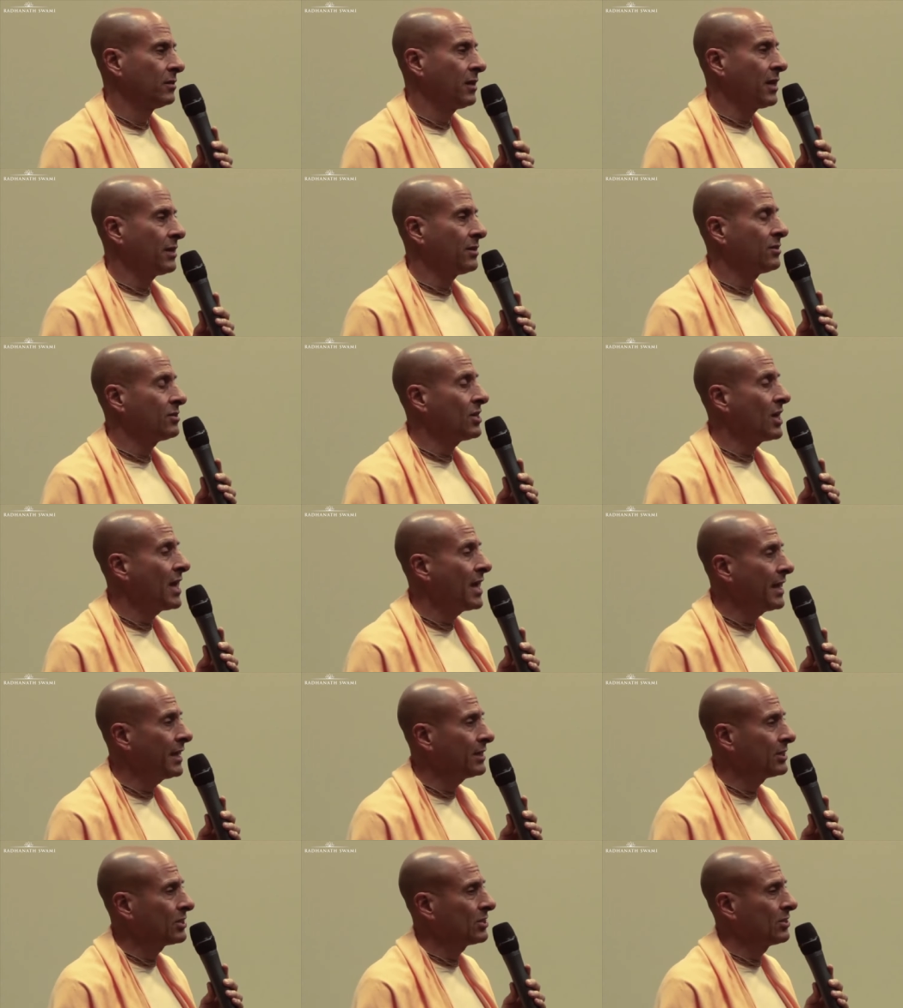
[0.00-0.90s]
and
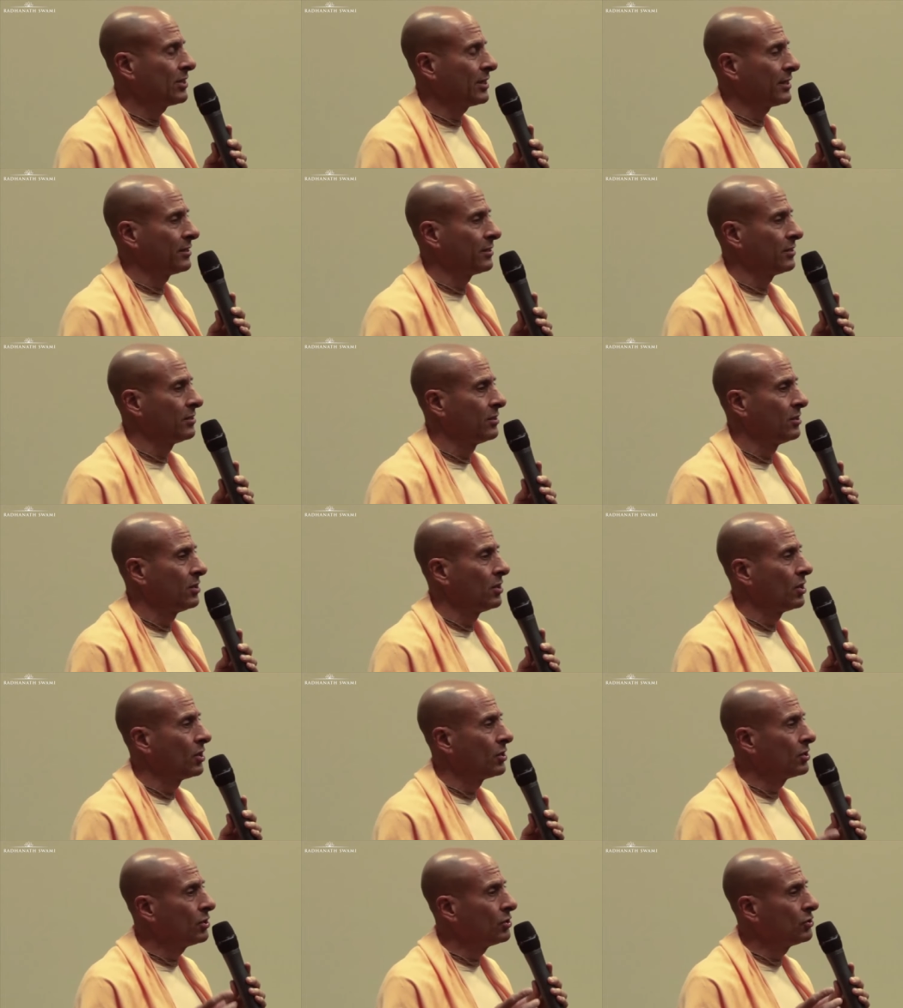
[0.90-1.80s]
tasting
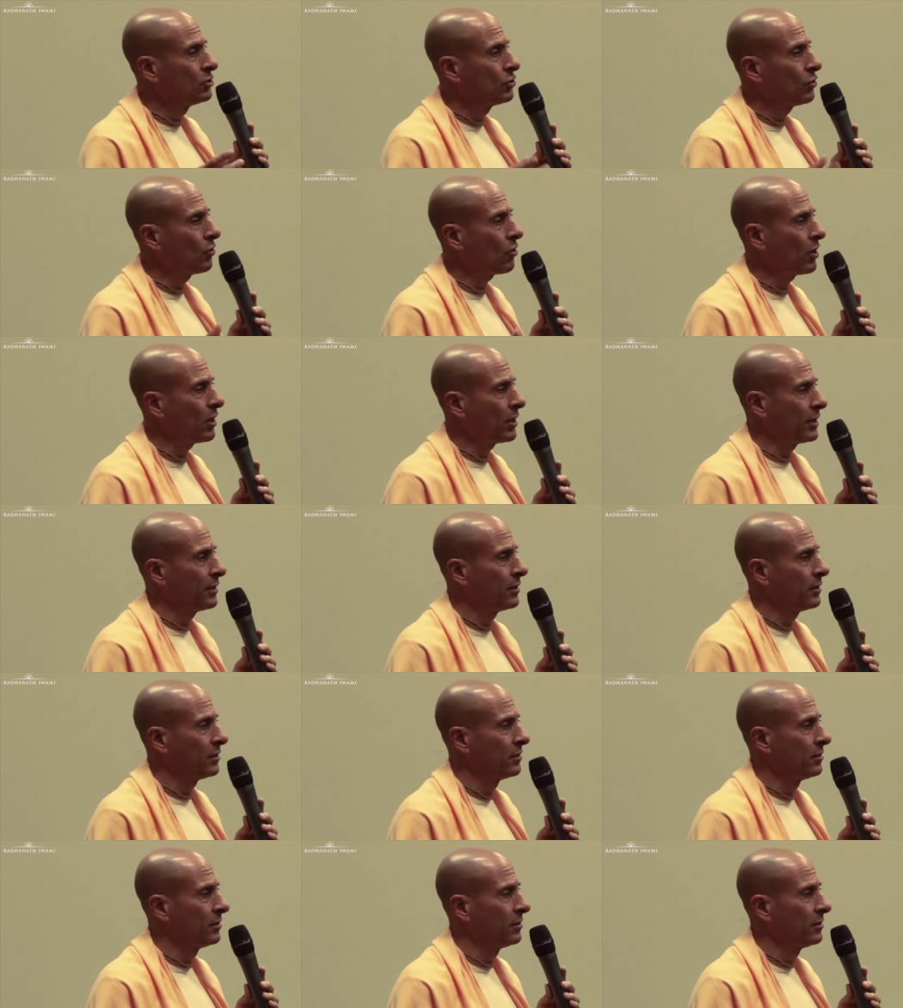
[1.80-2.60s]
the joy